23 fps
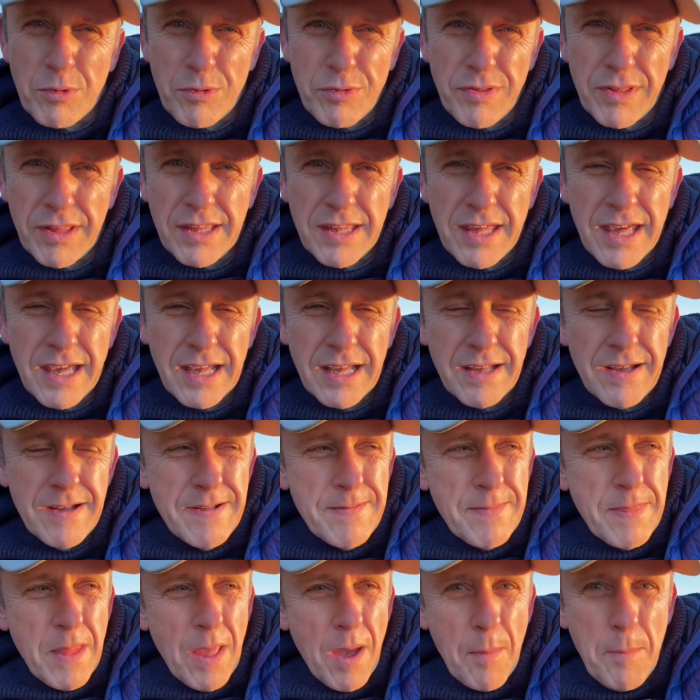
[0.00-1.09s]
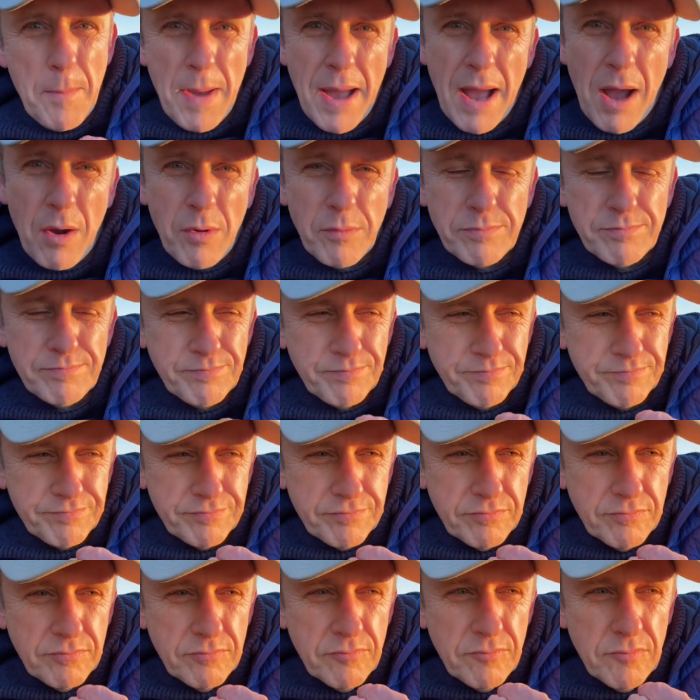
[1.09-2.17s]
thinking about
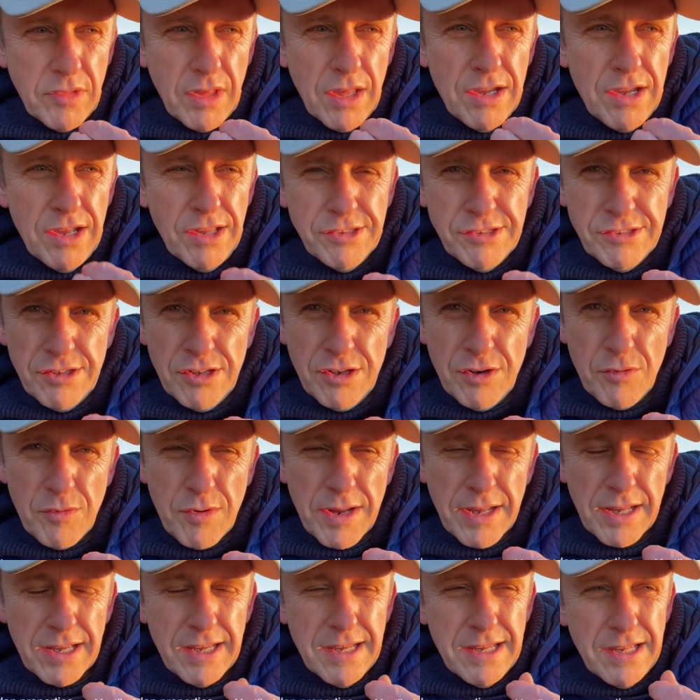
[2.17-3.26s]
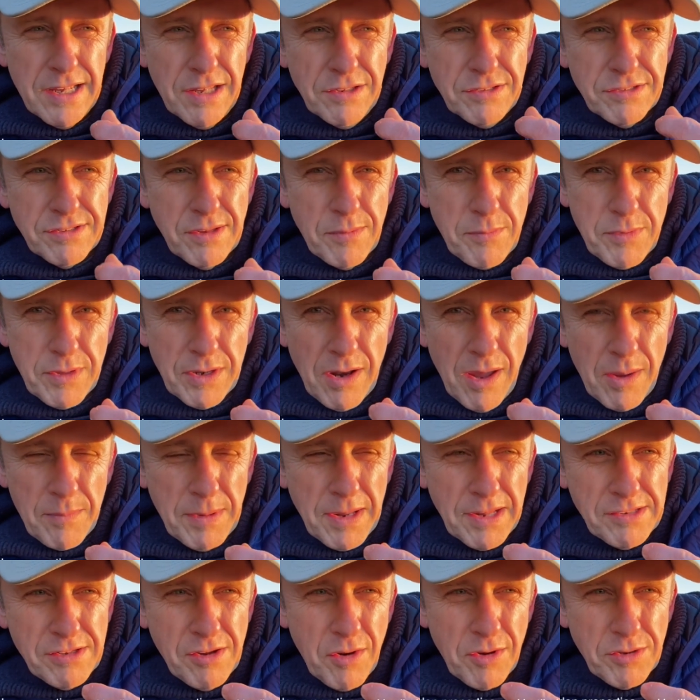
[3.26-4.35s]
considering something like
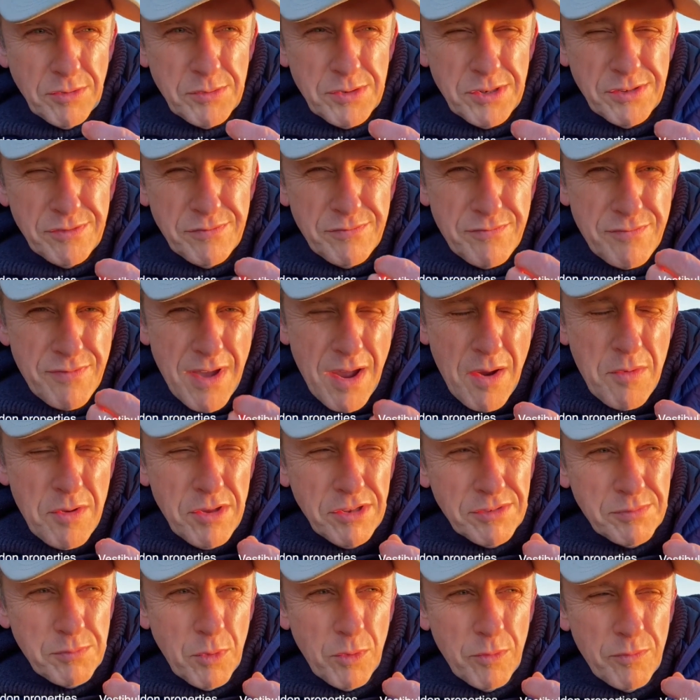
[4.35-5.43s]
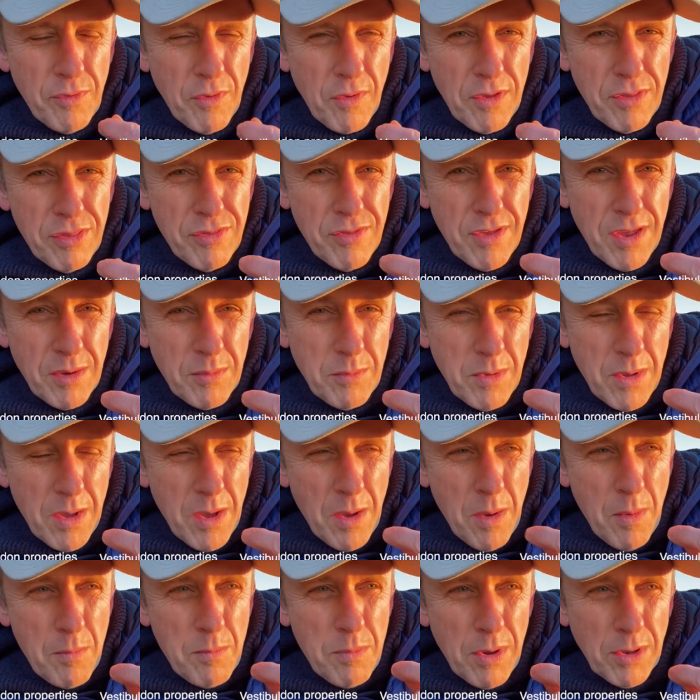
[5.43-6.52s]
plantaris, which is very small, very thin,
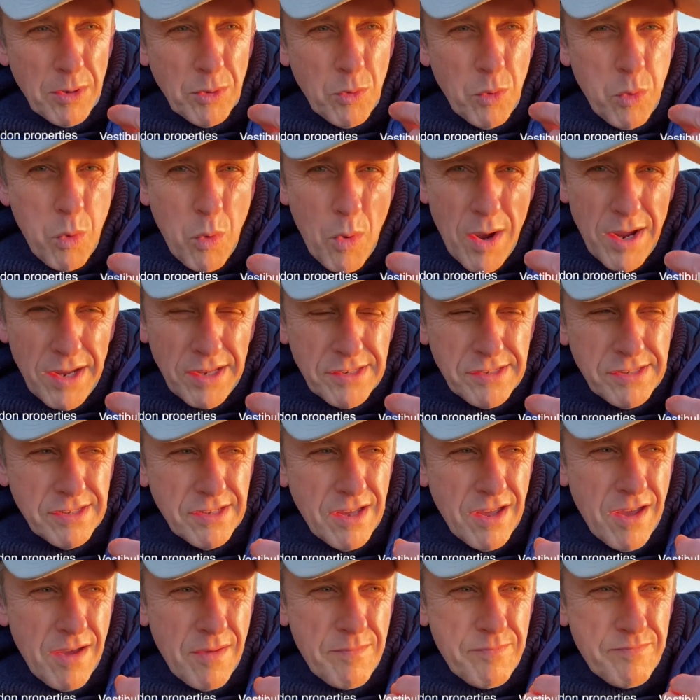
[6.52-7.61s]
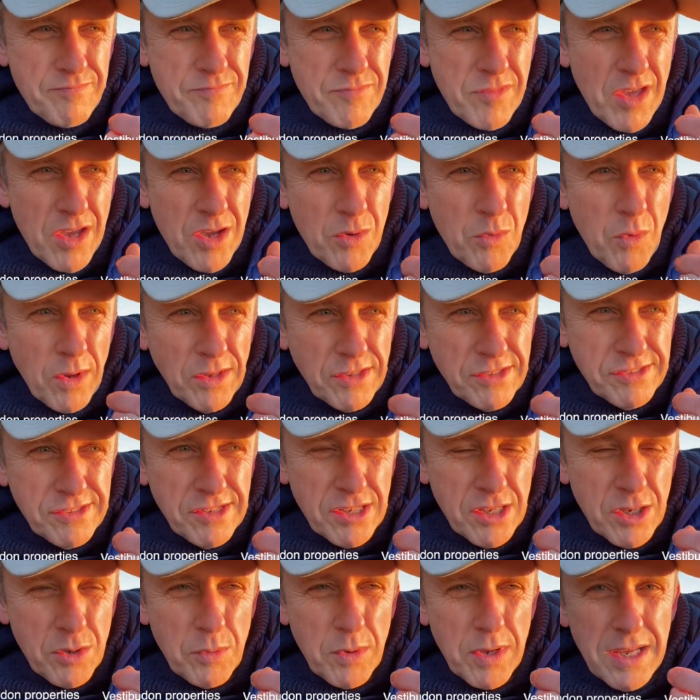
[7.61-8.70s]
but quite quite
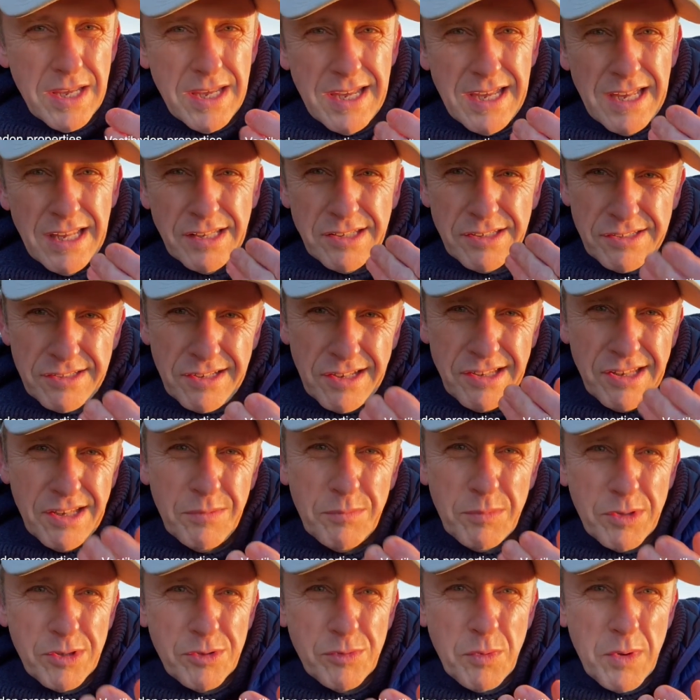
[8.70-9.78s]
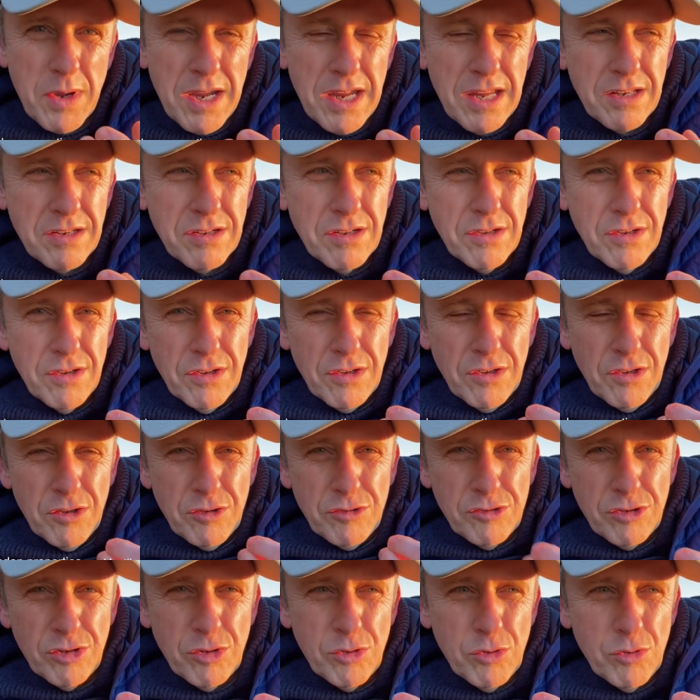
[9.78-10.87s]
sinewy, sitting between
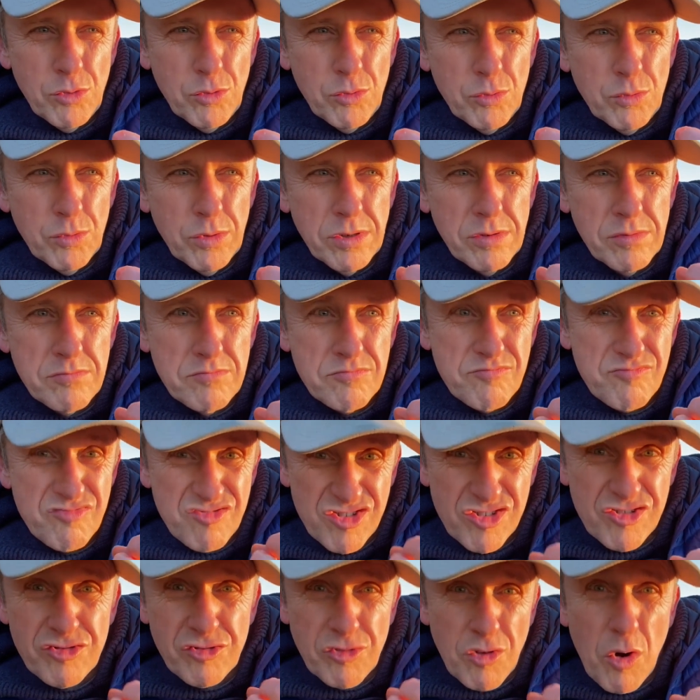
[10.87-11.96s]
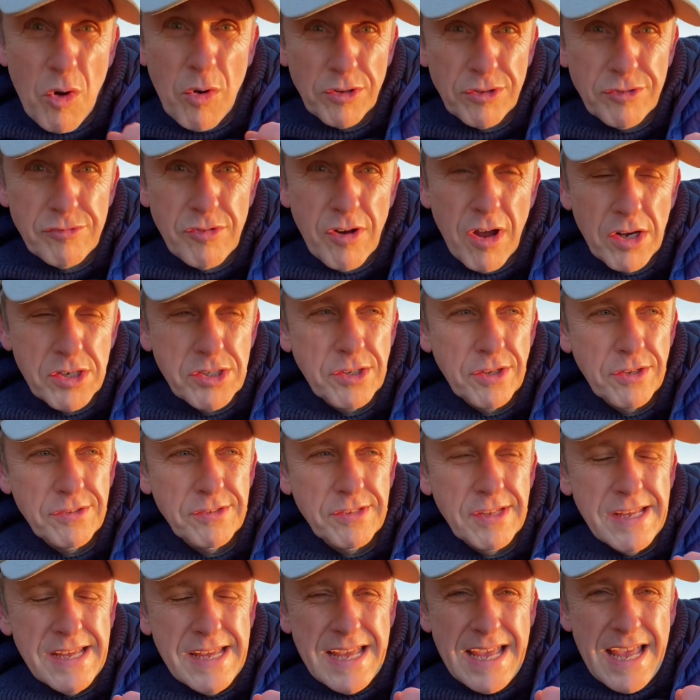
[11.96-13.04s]
two strong
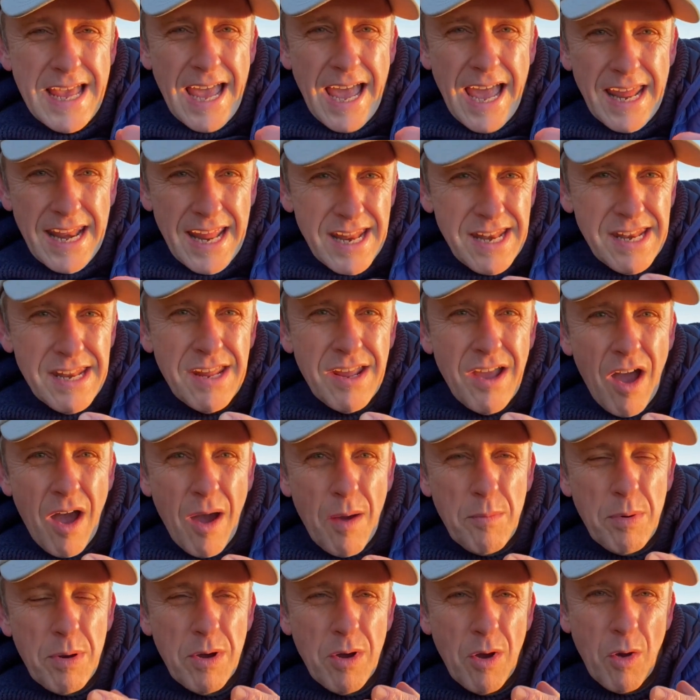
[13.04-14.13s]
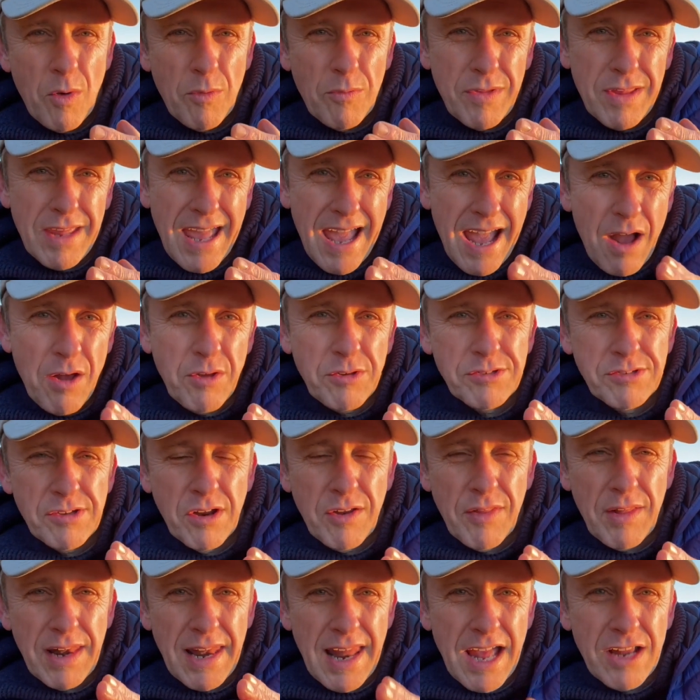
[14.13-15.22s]
structures, and ending up on the outside,
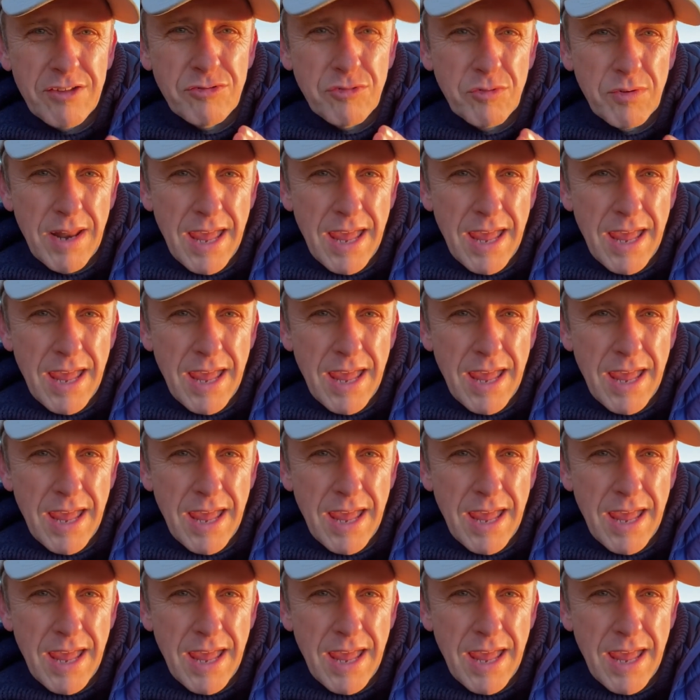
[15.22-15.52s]
on the lateral